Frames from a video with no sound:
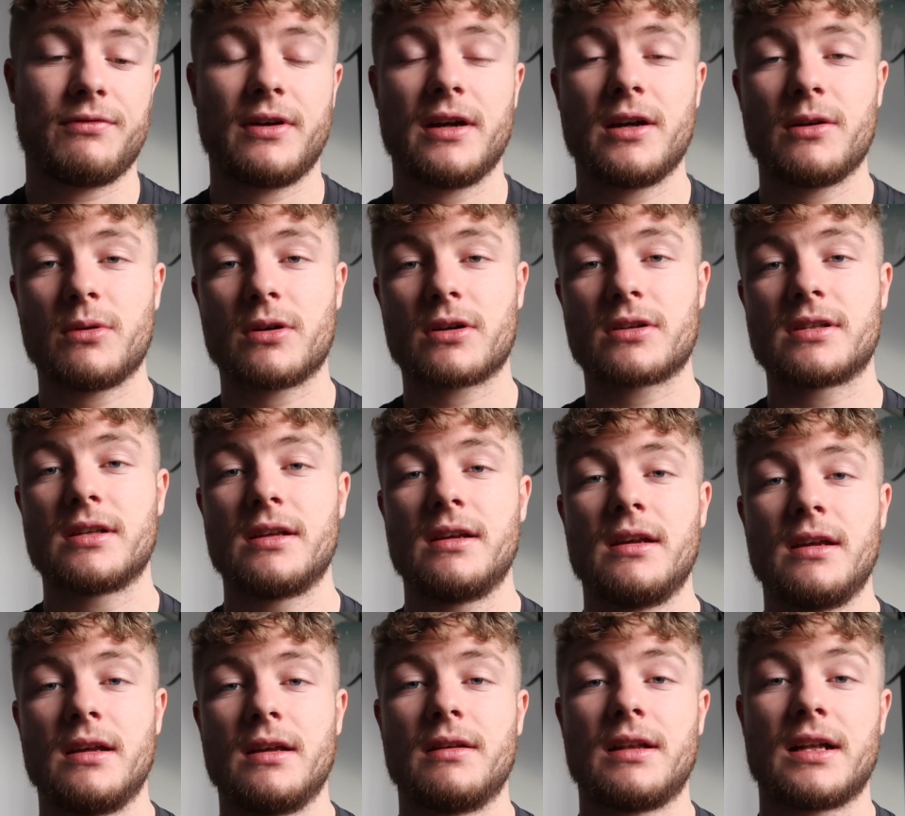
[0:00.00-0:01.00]
fireworks,
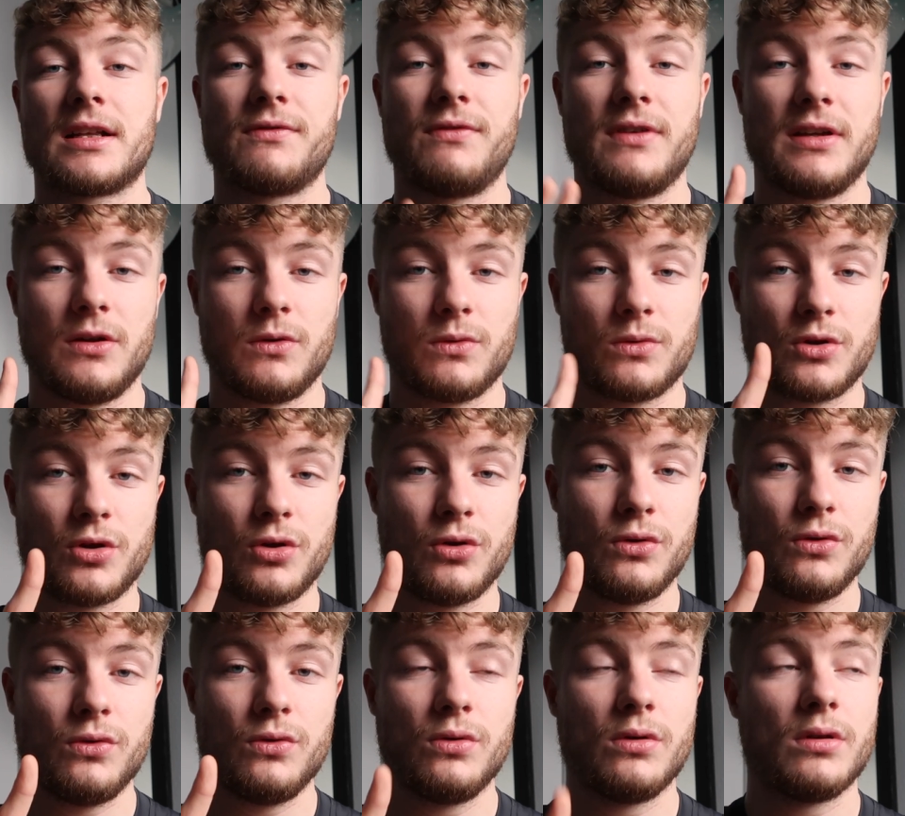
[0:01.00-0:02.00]
that's video
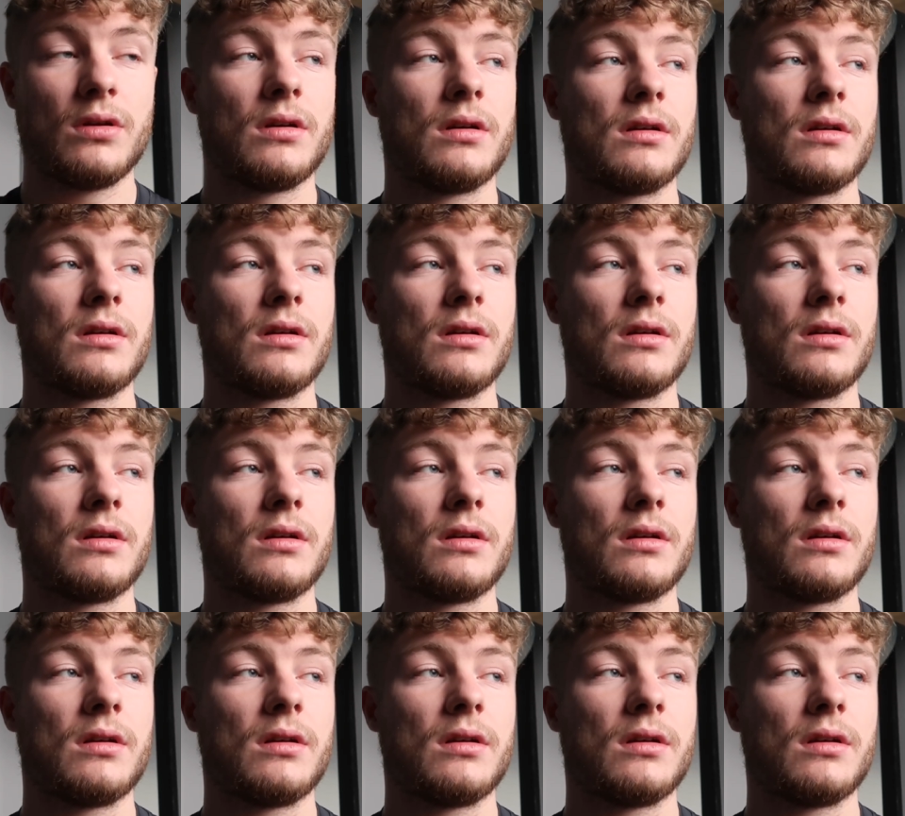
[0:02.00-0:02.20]
2,